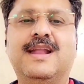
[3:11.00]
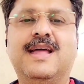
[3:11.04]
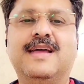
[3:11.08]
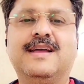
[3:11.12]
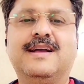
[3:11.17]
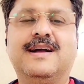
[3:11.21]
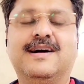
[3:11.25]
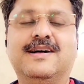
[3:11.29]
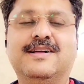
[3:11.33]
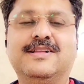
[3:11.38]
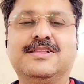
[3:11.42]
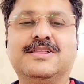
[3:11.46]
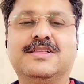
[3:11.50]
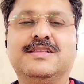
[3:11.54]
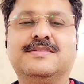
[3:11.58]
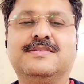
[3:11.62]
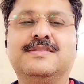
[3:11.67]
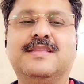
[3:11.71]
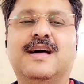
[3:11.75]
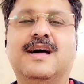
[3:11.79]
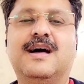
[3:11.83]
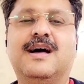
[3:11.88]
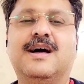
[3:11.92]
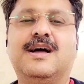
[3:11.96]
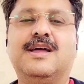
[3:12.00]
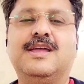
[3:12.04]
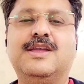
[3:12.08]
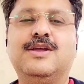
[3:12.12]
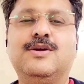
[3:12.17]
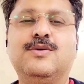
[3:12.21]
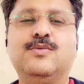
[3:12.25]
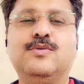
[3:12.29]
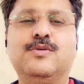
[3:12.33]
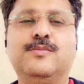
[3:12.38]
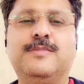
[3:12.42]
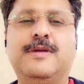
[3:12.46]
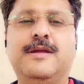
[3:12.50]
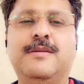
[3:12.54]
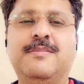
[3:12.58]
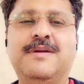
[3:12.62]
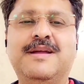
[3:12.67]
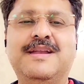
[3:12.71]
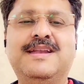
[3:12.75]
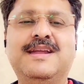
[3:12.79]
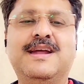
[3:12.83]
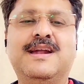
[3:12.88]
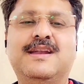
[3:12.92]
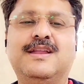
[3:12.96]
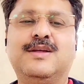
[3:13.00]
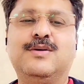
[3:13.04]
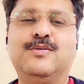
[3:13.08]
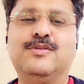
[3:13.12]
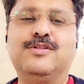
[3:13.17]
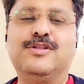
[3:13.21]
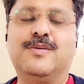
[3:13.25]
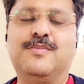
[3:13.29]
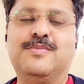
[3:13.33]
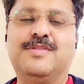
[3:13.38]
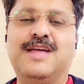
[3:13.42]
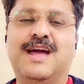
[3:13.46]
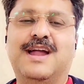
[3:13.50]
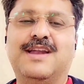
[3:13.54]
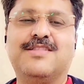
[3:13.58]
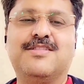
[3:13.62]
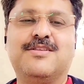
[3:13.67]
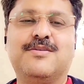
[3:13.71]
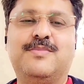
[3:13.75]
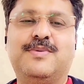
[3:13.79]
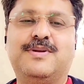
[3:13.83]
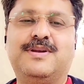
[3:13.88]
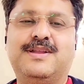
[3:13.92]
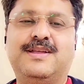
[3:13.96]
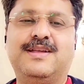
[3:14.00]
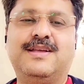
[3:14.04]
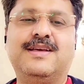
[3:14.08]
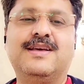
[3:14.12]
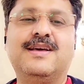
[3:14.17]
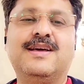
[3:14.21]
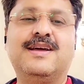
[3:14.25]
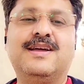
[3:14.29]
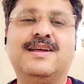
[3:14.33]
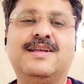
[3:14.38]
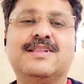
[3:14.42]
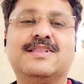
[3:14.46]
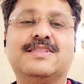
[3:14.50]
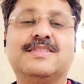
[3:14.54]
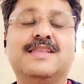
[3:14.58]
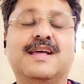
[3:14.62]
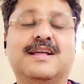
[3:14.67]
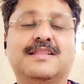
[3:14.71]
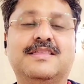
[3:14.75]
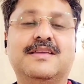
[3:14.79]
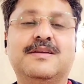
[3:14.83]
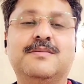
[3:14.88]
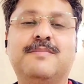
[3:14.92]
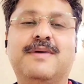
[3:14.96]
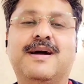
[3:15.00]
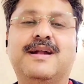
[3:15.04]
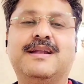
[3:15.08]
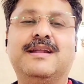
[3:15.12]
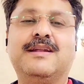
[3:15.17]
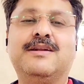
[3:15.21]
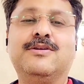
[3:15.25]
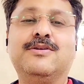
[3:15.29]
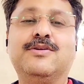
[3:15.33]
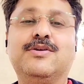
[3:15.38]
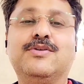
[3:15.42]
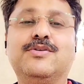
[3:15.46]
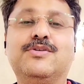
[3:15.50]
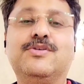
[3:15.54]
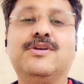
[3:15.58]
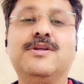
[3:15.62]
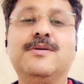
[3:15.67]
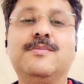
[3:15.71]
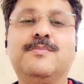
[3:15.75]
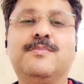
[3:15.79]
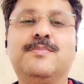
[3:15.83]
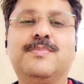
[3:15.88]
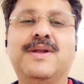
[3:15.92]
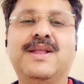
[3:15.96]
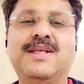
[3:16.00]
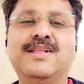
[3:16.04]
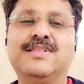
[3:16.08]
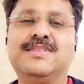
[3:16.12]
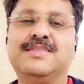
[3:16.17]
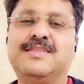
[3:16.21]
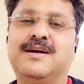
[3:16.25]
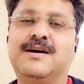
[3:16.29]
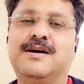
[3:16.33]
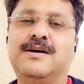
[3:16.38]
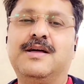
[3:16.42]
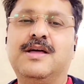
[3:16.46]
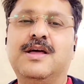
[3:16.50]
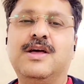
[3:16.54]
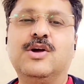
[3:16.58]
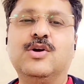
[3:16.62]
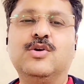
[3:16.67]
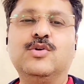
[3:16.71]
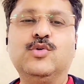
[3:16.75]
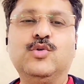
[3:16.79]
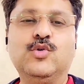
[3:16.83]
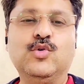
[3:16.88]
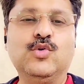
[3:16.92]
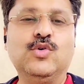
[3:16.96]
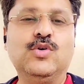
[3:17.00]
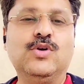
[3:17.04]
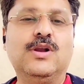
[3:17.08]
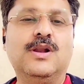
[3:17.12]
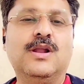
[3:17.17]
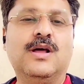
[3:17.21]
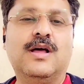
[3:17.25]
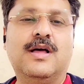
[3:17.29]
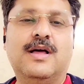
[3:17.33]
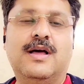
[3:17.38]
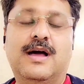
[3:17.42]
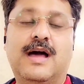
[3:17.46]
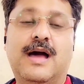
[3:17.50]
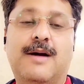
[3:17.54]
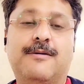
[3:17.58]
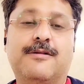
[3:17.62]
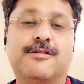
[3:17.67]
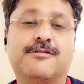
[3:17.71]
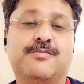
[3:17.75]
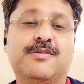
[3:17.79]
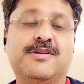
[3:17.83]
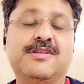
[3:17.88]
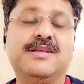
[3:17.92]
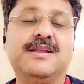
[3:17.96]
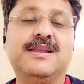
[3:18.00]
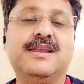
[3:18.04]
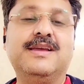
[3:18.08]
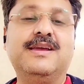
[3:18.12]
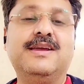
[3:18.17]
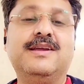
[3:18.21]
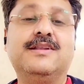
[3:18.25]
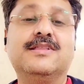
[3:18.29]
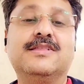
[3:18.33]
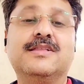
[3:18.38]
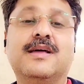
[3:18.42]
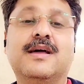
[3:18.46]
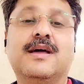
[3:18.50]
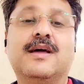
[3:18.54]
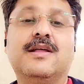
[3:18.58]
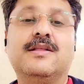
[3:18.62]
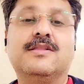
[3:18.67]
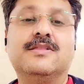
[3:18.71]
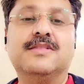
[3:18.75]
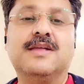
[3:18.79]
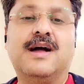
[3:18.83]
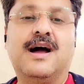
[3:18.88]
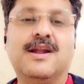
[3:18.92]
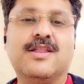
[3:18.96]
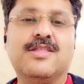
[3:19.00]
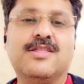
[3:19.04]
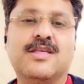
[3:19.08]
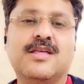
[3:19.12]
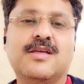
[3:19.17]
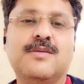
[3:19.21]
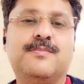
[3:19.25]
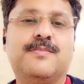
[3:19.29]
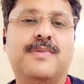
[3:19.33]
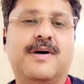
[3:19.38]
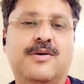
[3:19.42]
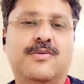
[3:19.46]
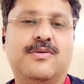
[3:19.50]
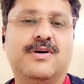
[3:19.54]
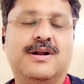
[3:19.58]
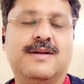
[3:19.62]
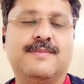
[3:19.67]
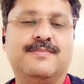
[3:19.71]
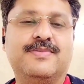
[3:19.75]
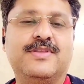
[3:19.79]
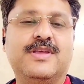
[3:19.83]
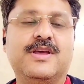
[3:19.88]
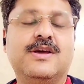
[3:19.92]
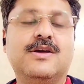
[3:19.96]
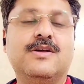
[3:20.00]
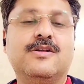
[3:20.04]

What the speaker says: man like us, the immediate use of ChatGPT is nothing but it is going to replace the Google, especially its searching power.